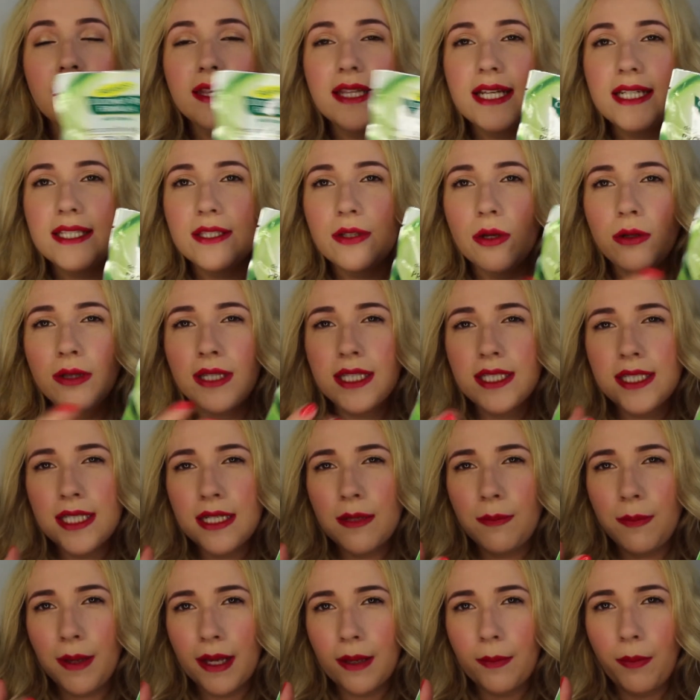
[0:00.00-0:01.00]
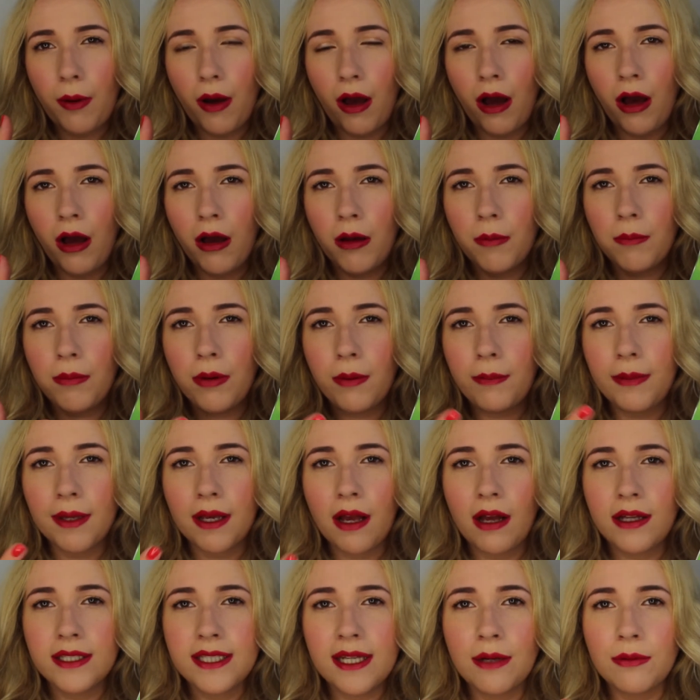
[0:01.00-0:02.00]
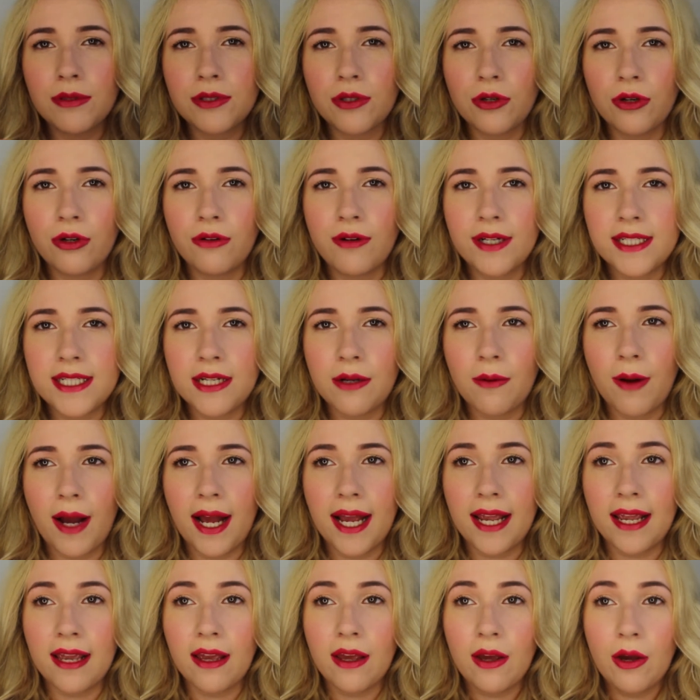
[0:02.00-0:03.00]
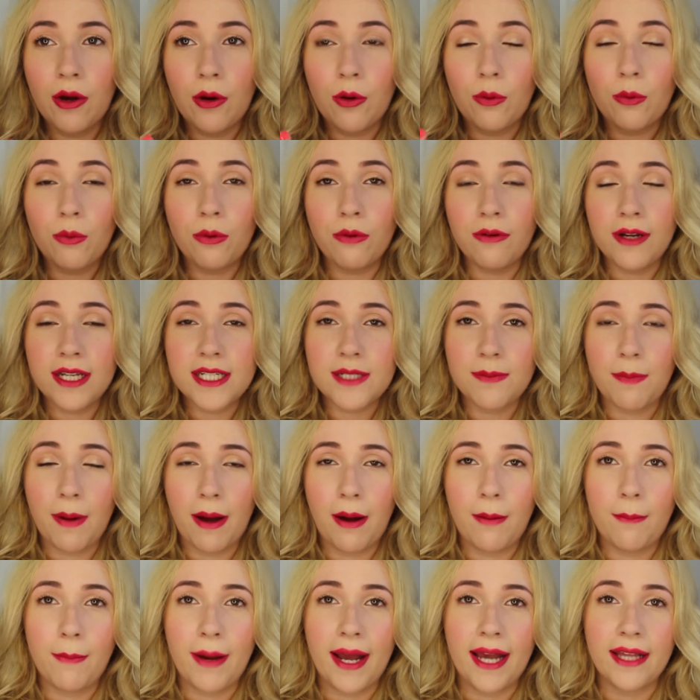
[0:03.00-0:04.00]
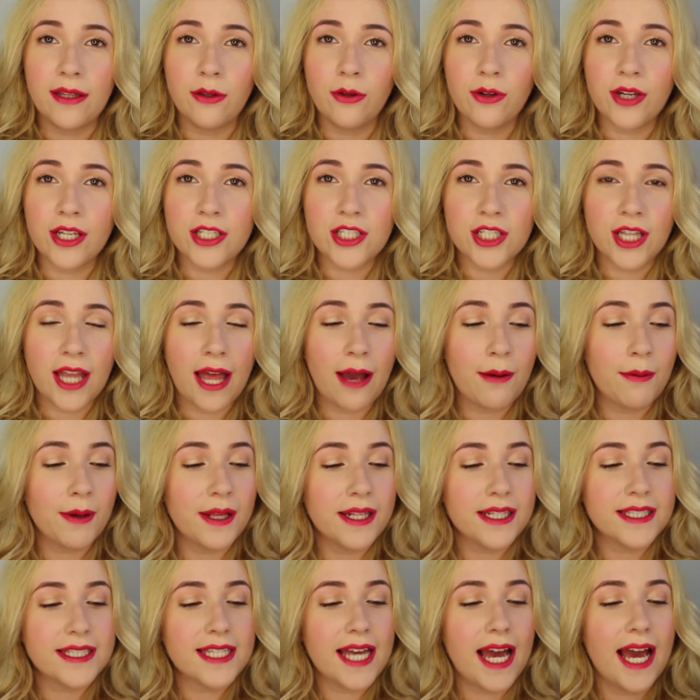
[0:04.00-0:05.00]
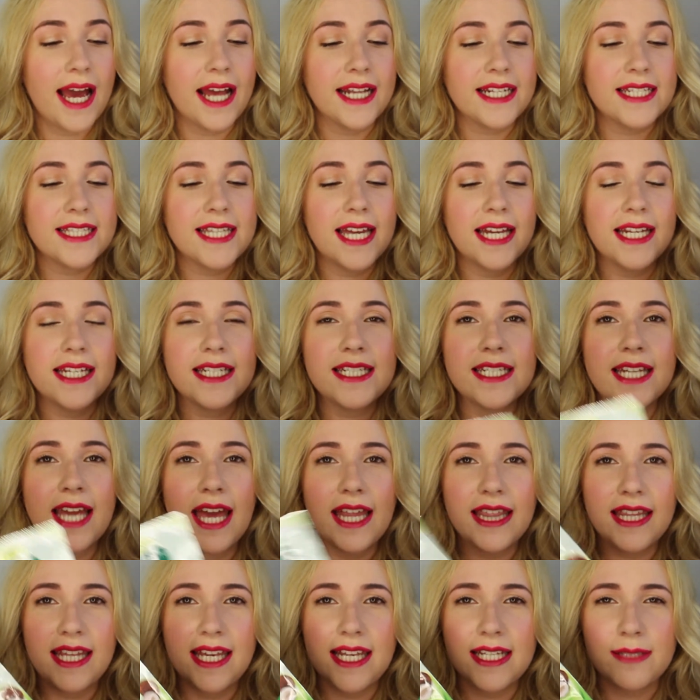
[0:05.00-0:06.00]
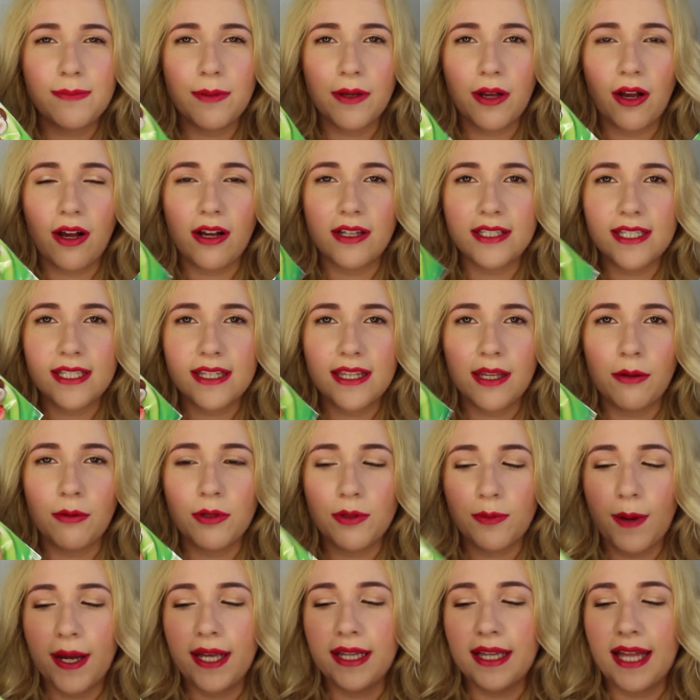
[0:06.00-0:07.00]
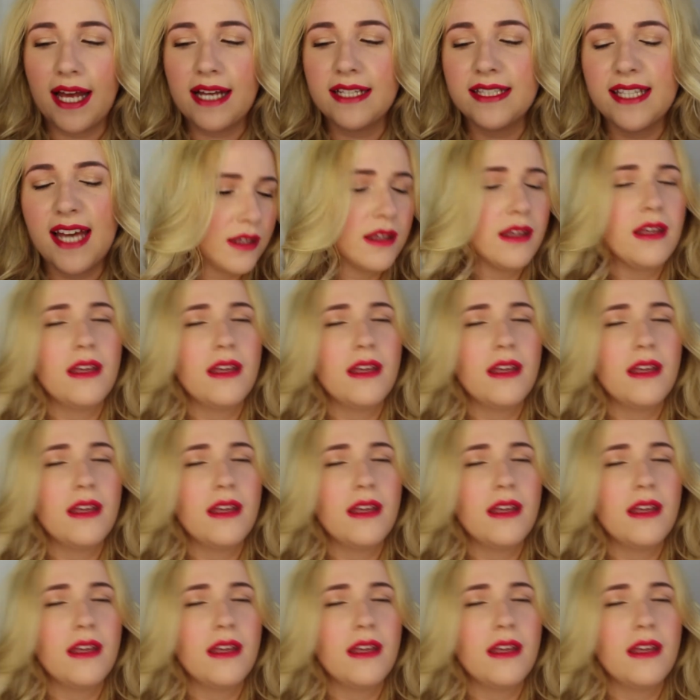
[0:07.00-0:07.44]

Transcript: They sold this in a big pot, but because I was already quite worried about my luggage allowance, I decided to get these because they would weigh less.